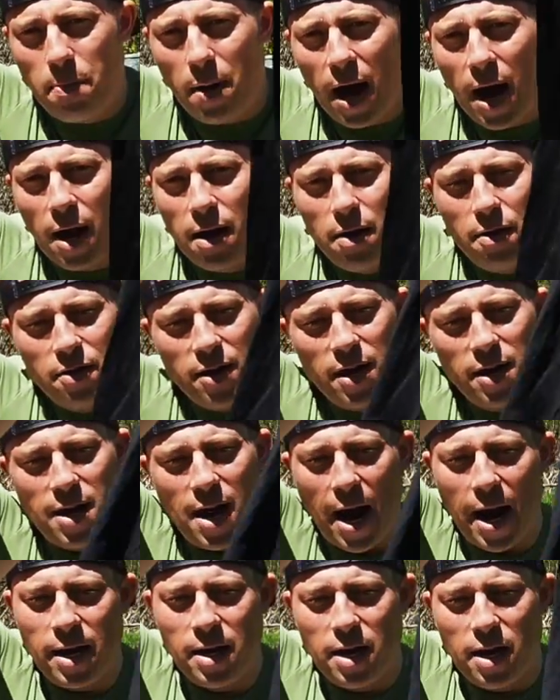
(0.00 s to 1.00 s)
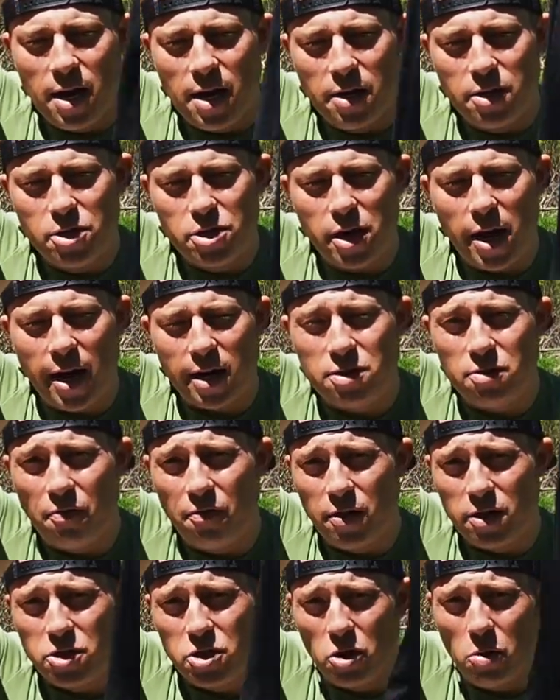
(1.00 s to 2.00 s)
bought the 9-inch Ex
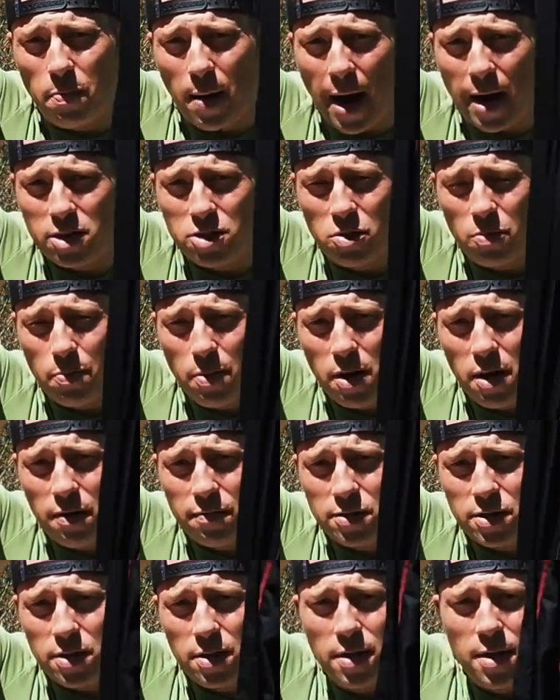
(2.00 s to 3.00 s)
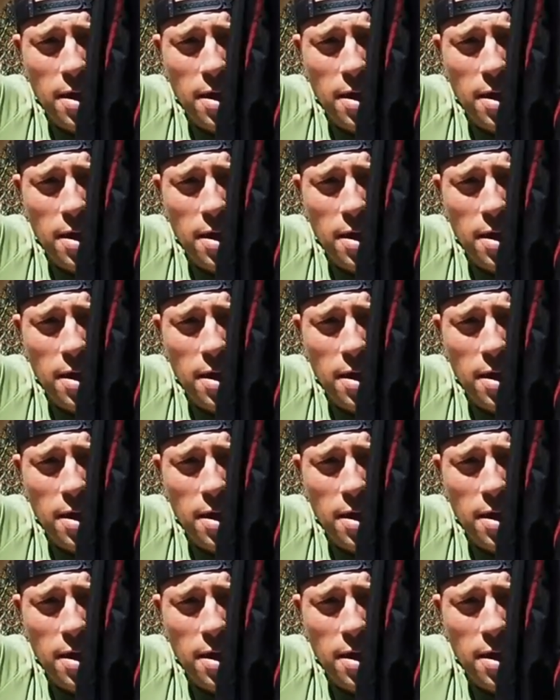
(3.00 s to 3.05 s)
Officio boxer briefs.